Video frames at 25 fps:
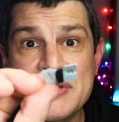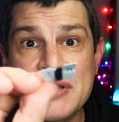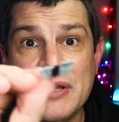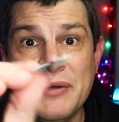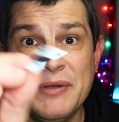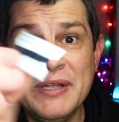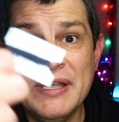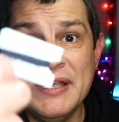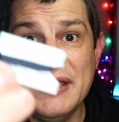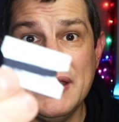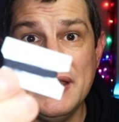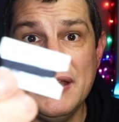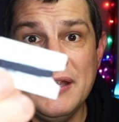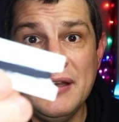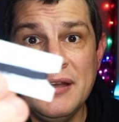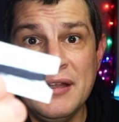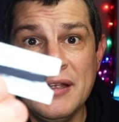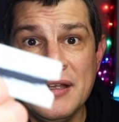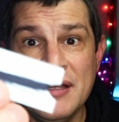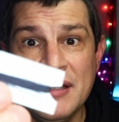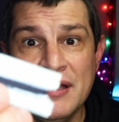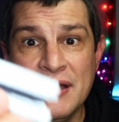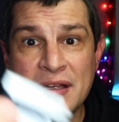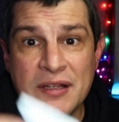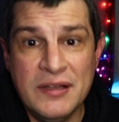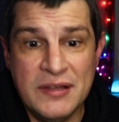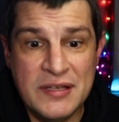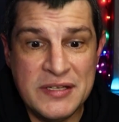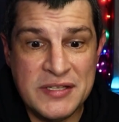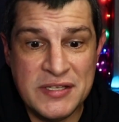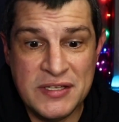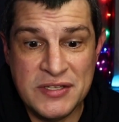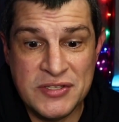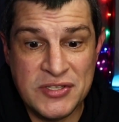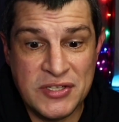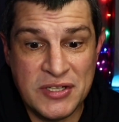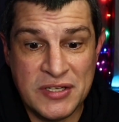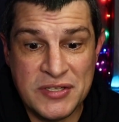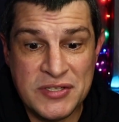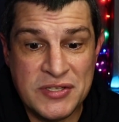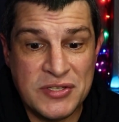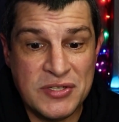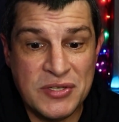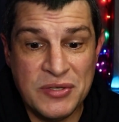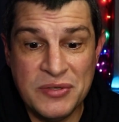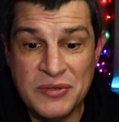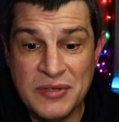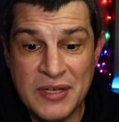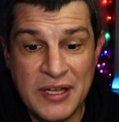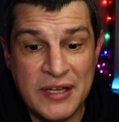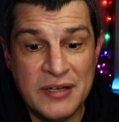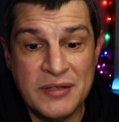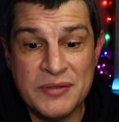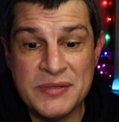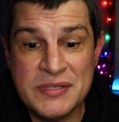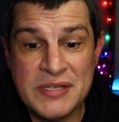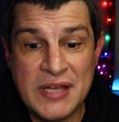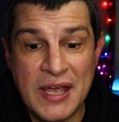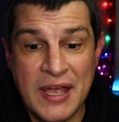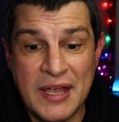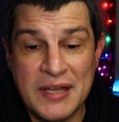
sewing kit. This is just 2 needles